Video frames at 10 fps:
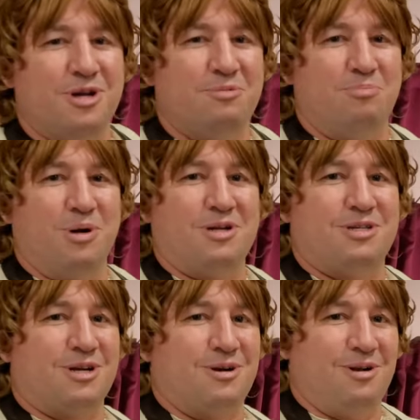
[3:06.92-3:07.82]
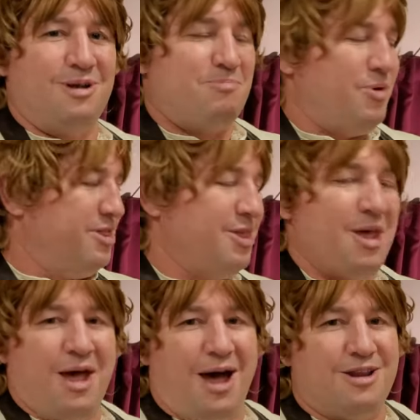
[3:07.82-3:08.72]
good book to curl up with
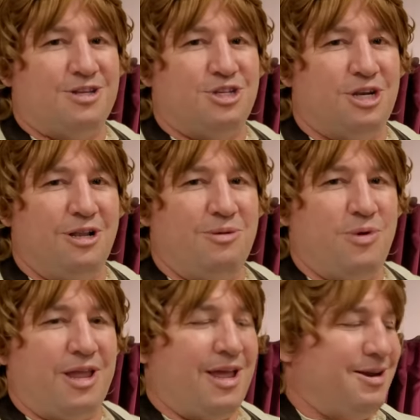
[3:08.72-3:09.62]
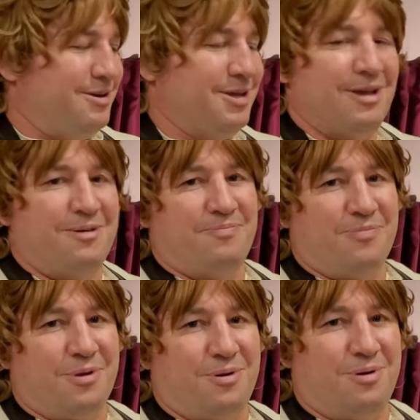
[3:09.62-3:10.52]
on a chilly weekend,
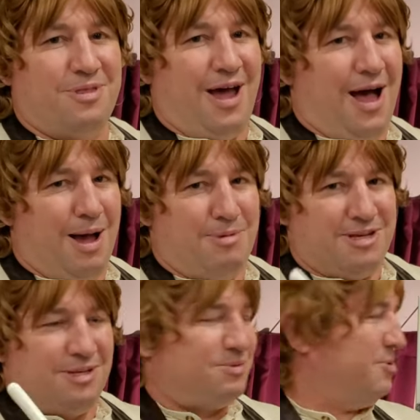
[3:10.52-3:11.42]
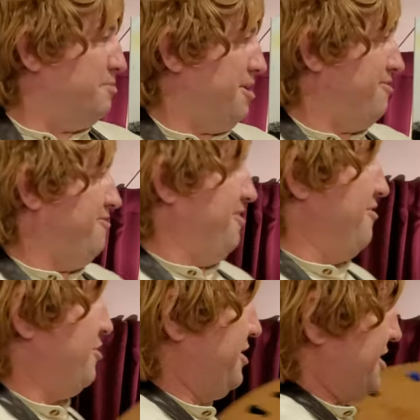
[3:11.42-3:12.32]
oh, The Hobbit is one of my
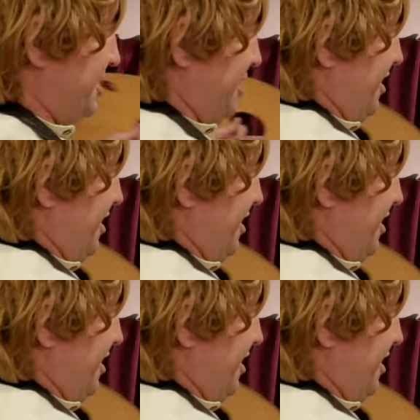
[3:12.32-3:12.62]
favorites.